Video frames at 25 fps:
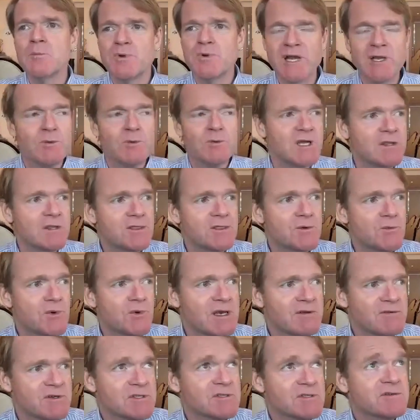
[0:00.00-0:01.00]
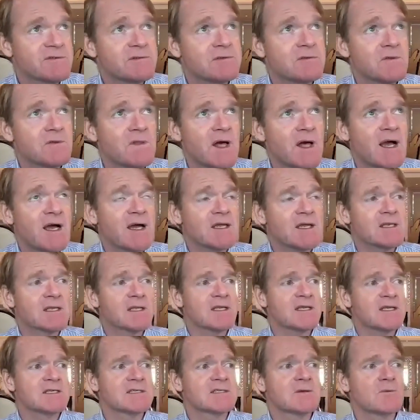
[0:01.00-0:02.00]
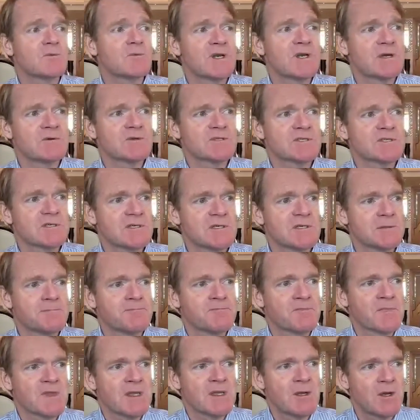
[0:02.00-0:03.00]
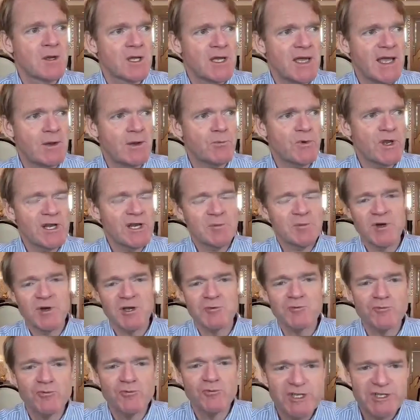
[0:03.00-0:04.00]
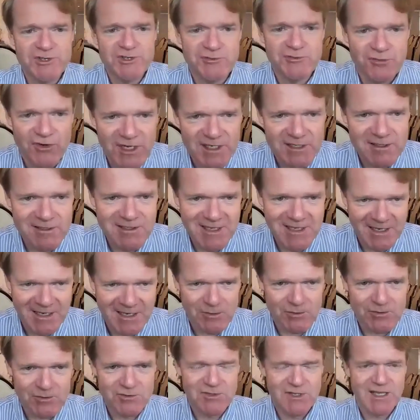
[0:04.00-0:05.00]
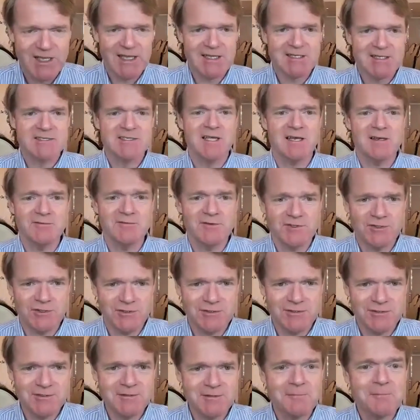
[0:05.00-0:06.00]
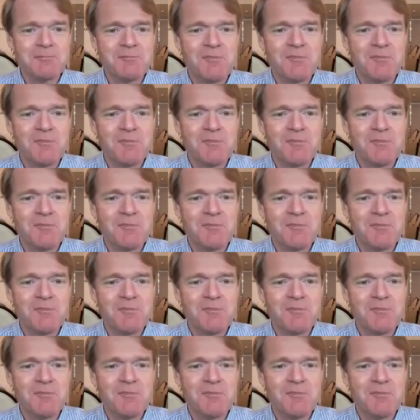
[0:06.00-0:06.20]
But anyway, the relevance of all that is that when I was around at my rich friend's house that had televisions,